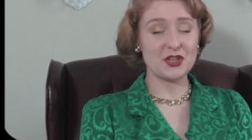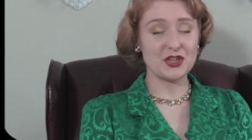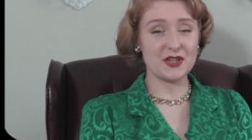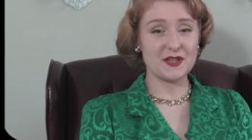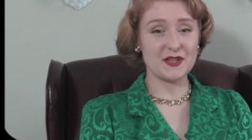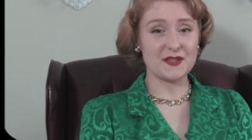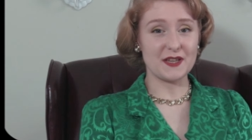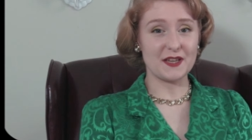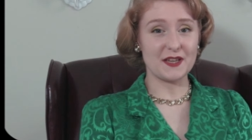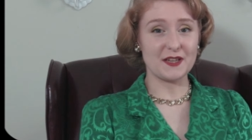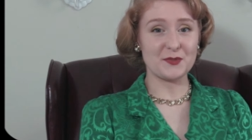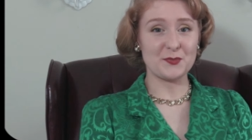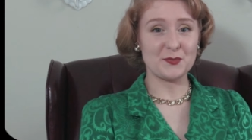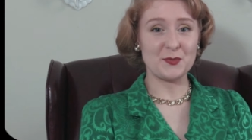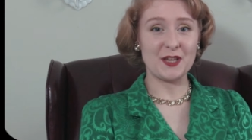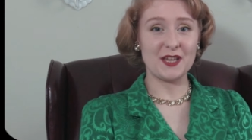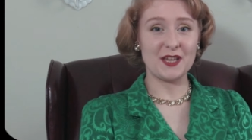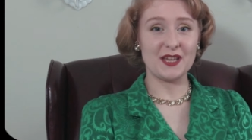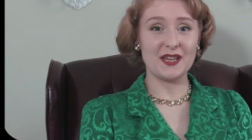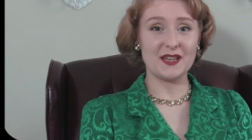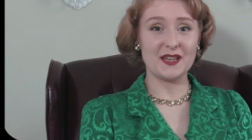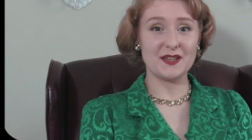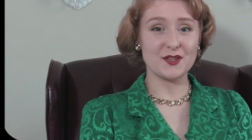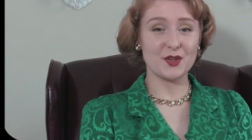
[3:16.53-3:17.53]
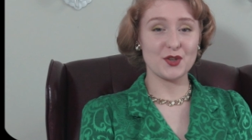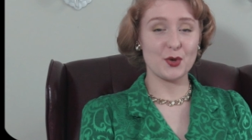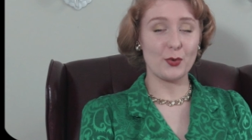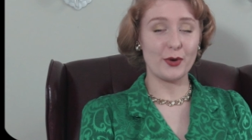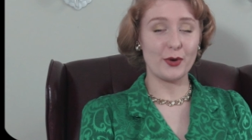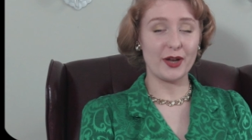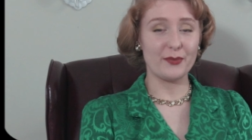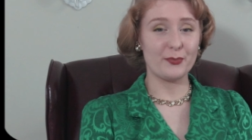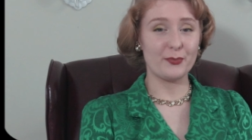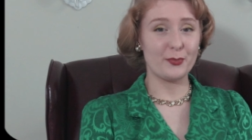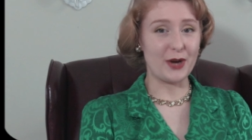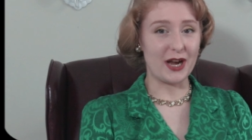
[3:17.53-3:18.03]
she sent me is
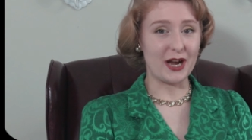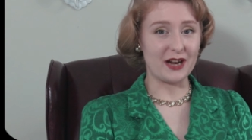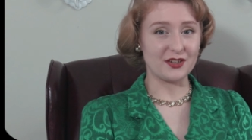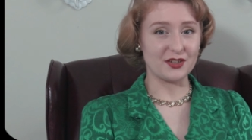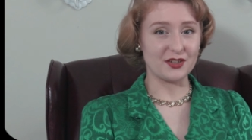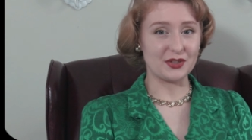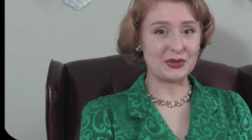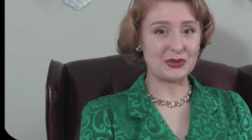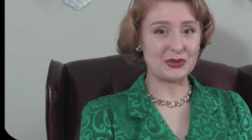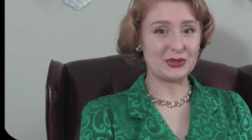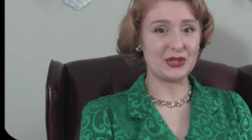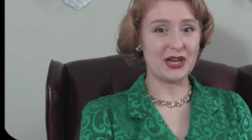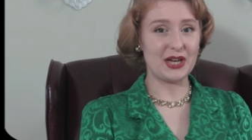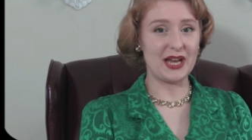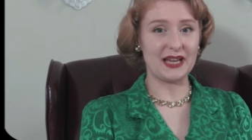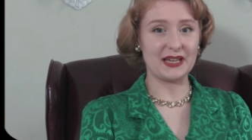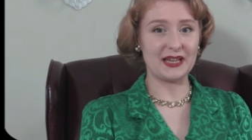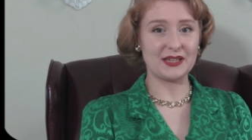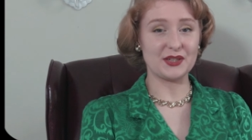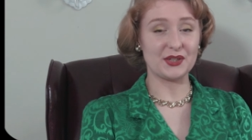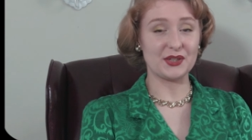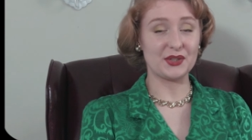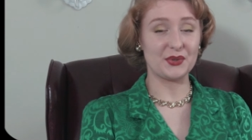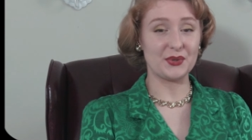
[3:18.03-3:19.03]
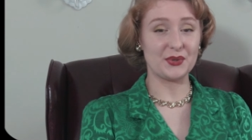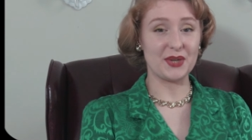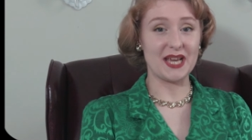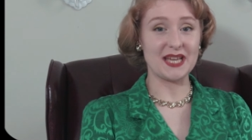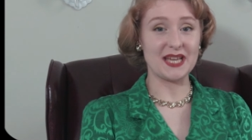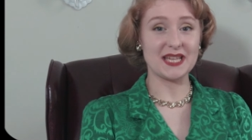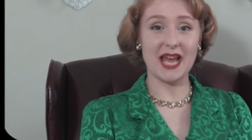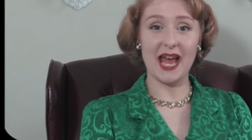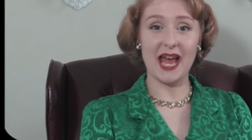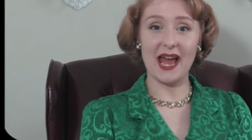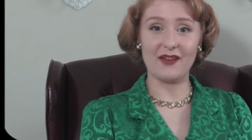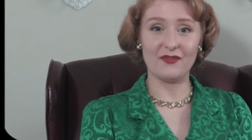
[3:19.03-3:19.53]
quite practical and a
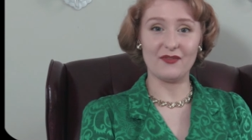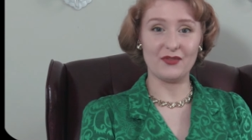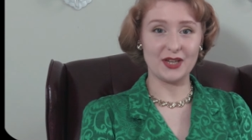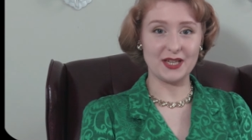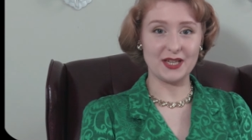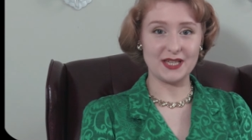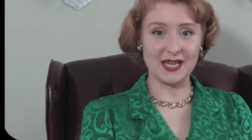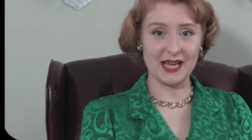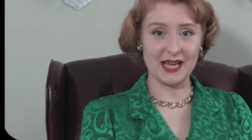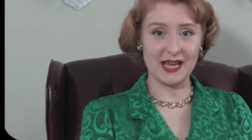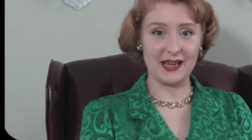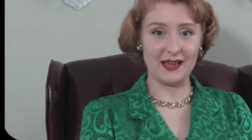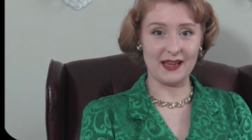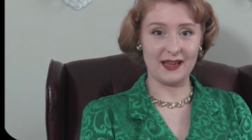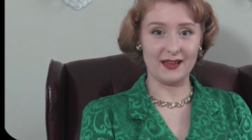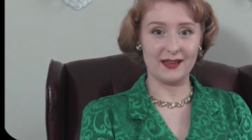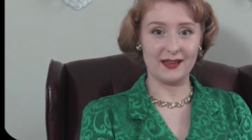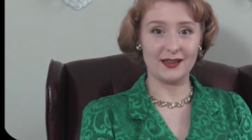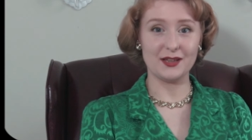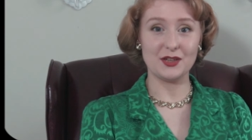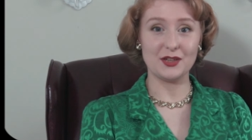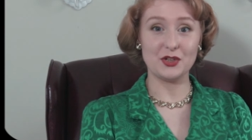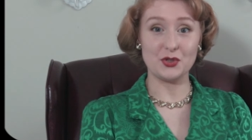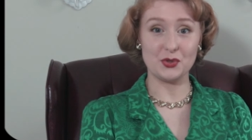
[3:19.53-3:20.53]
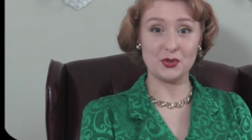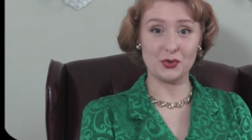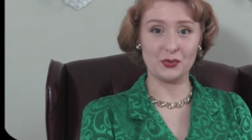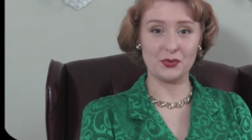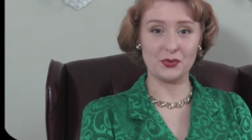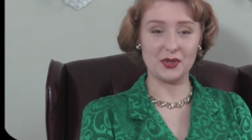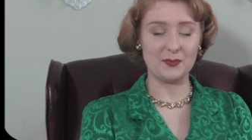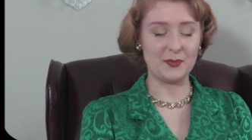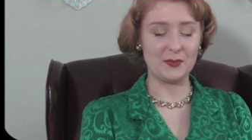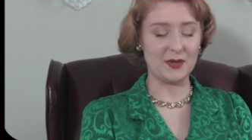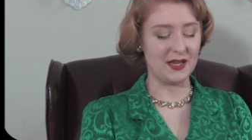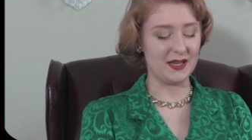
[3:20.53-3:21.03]
great everyday
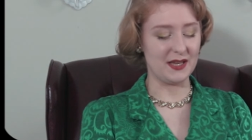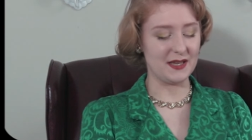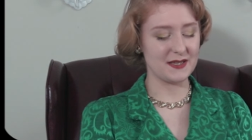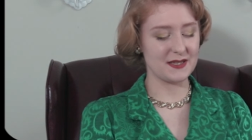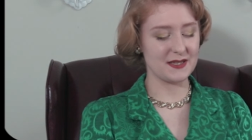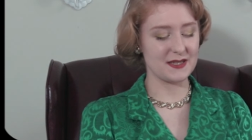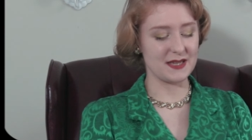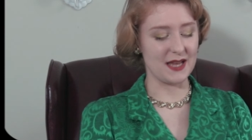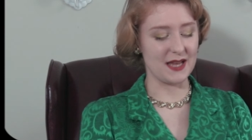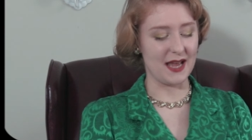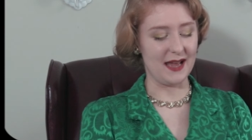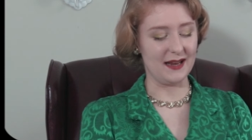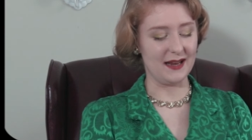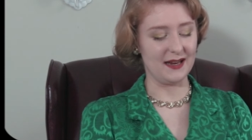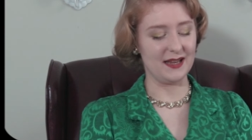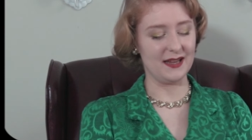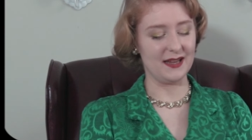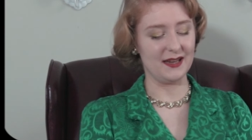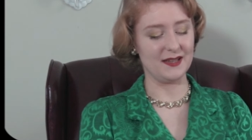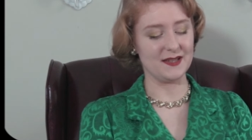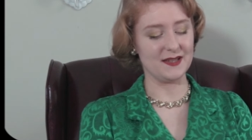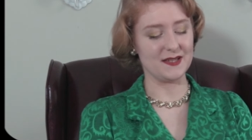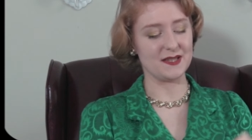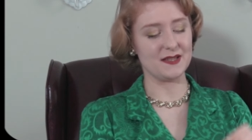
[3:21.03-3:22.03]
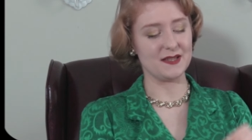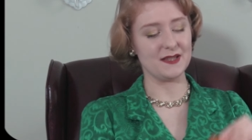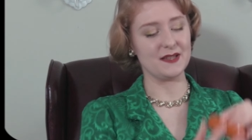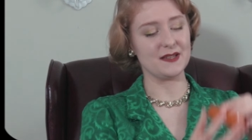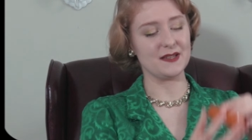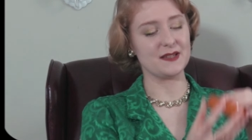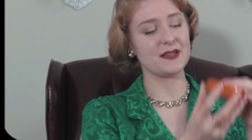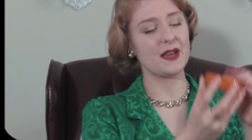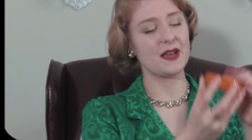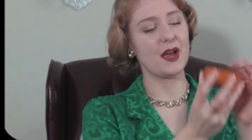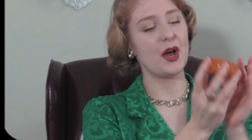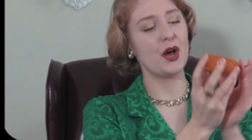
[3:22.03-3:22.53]
jewelry piece, and it is
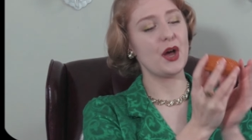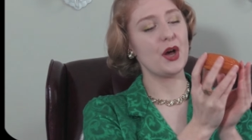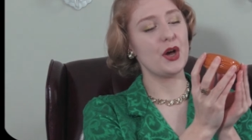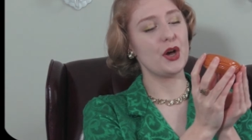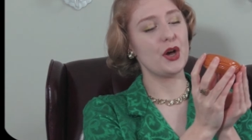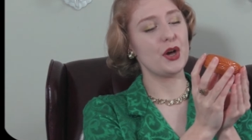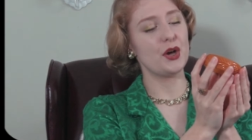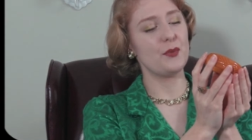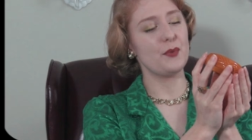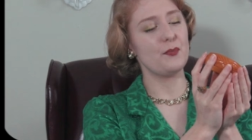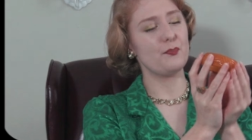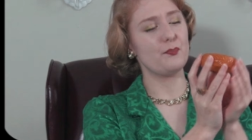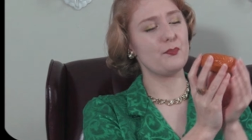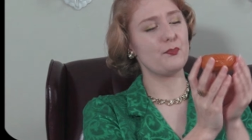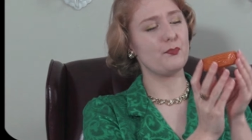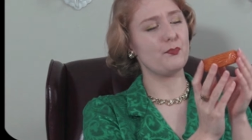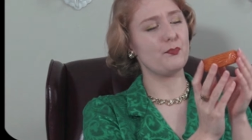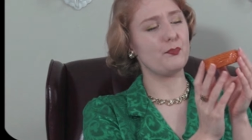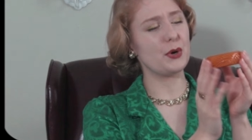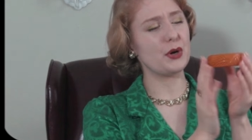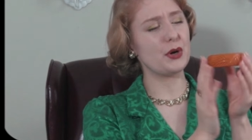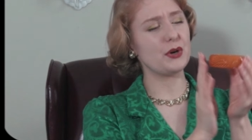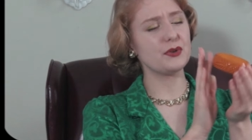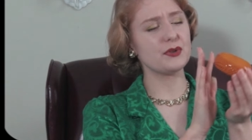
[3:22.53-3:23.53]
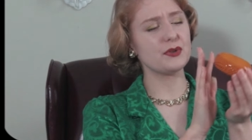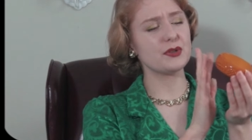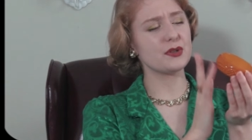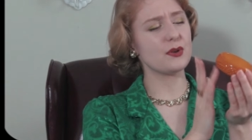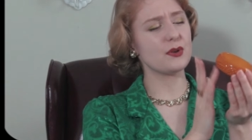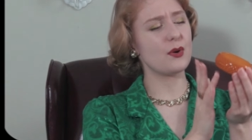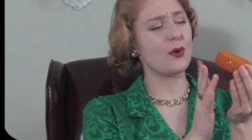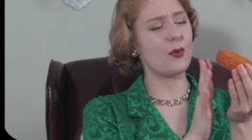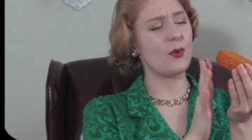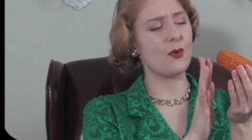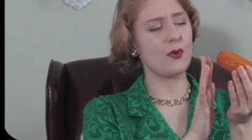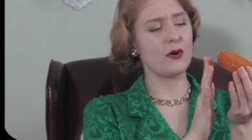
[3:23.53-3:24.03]
this burnt
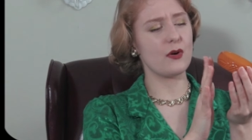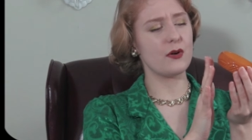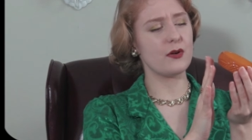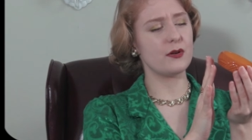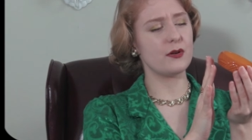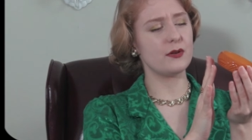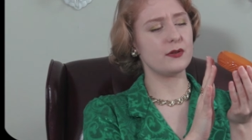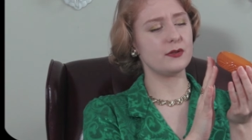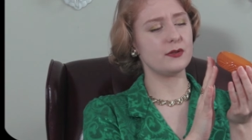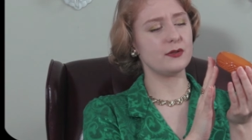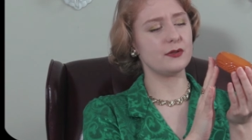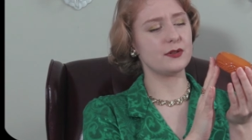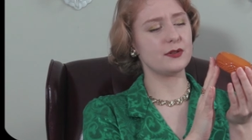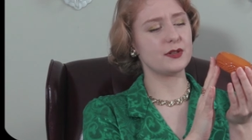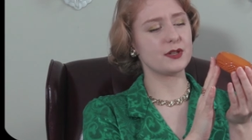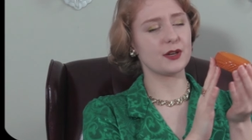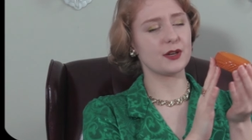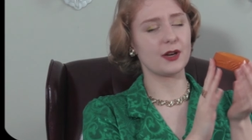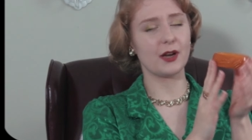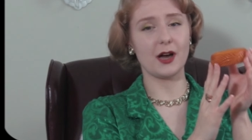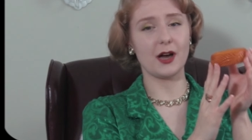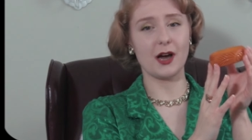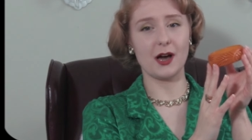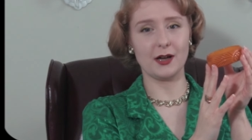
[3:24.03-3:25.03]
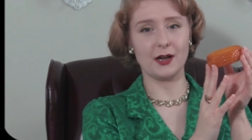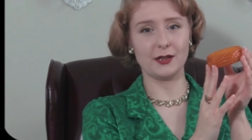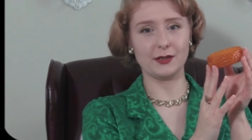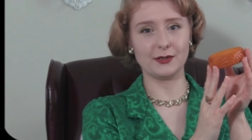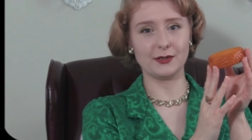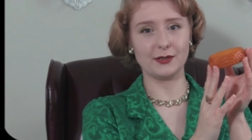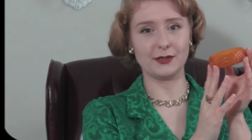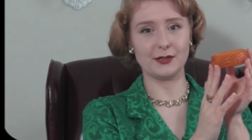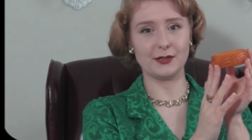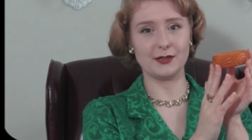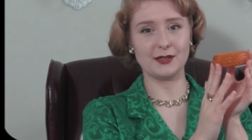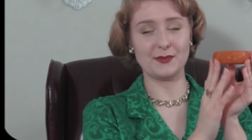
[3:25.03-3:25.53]
orange
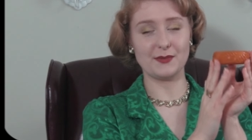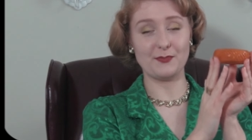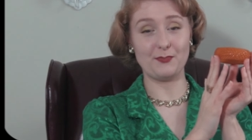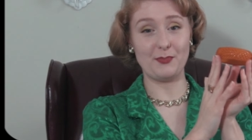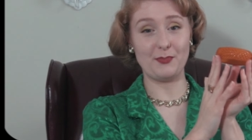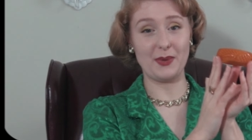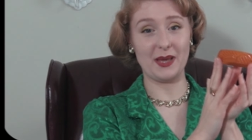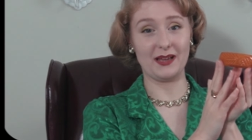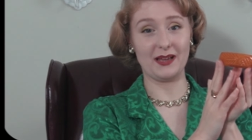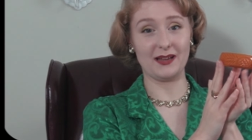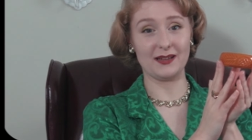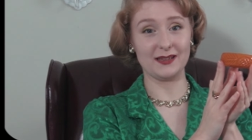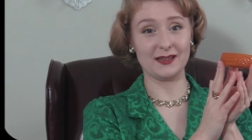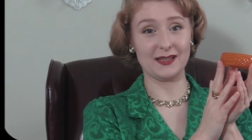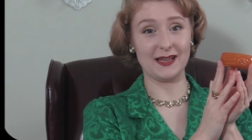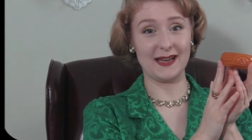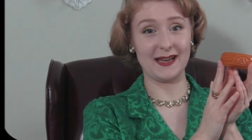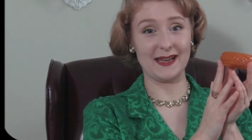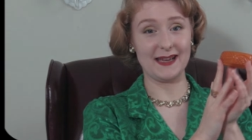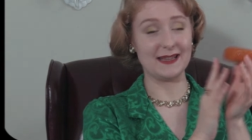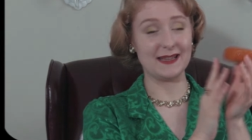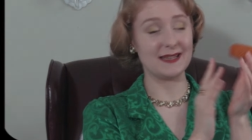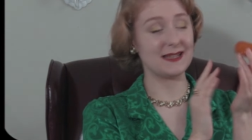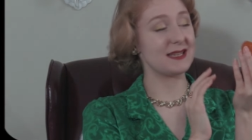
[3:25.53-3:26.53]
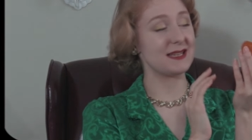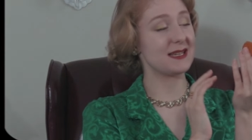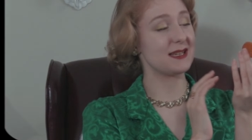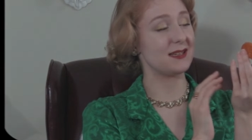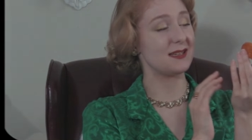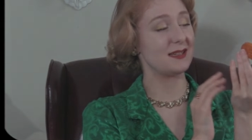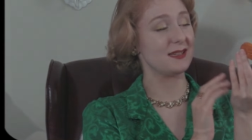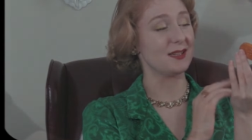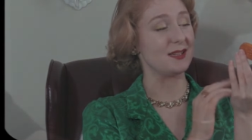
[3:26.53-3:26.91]
colored Bakelite